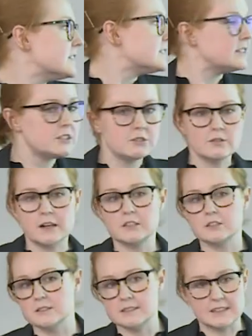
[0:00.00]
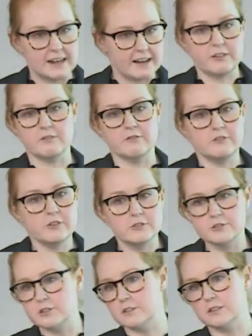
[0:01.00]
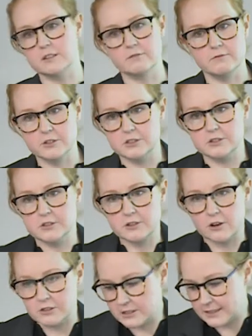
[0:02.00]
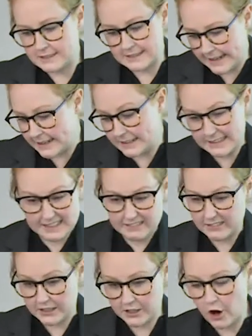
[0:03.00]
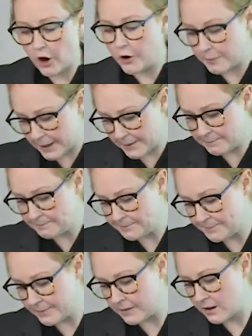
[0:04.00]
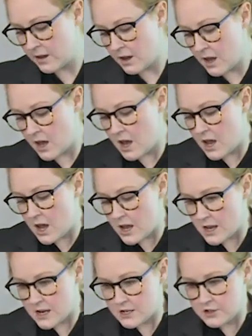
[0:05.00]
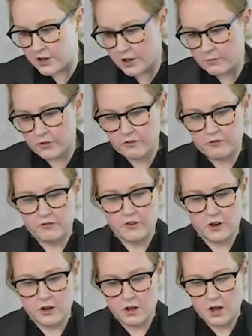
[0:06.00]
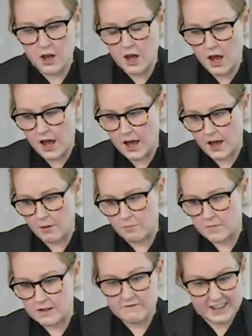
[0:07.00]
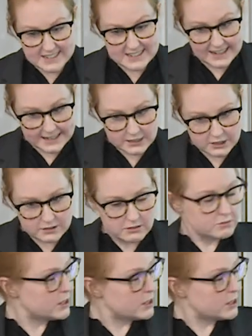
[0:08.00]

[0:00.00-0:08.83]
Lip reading: situations can have confusion and reduced conscious state and even a coma. In terms of investigations, we